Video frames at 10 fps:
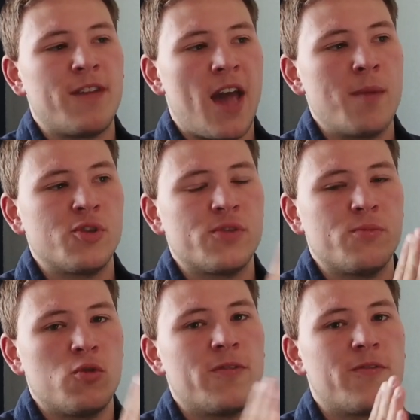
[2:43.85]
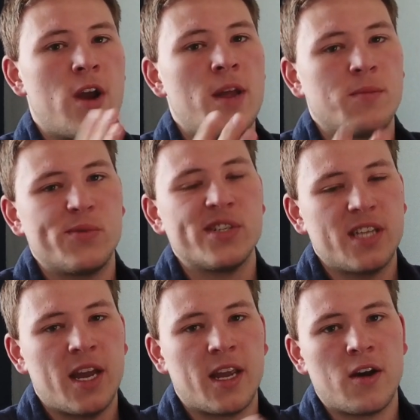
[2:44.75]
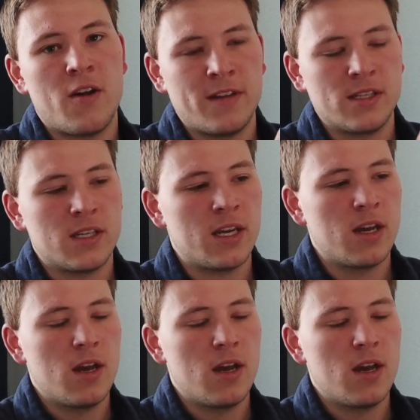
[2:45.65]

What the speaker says: captured more frames per second, obviously.